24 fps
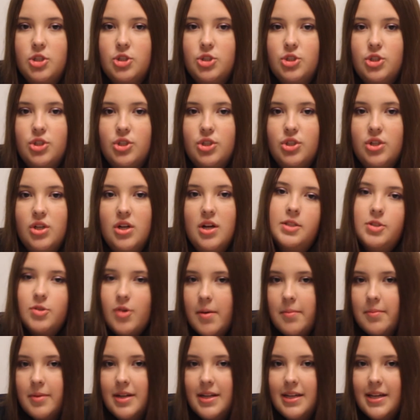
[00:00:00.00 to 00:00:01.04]
sure. So
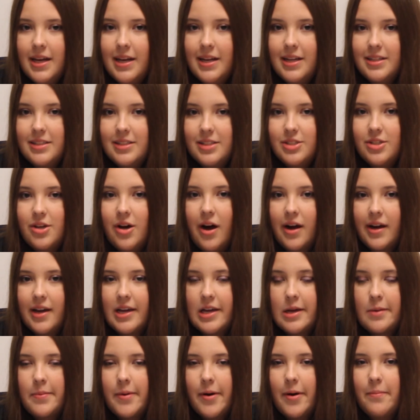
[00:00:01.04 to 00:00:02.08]
I'm gonna get into
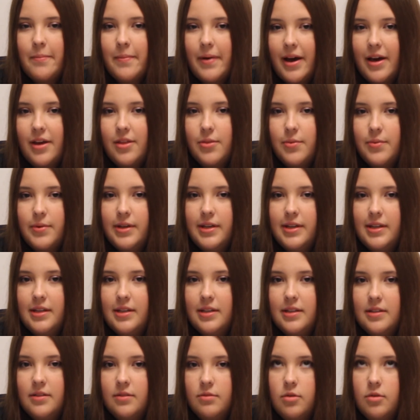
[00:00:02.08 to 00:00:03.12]
talking about my 3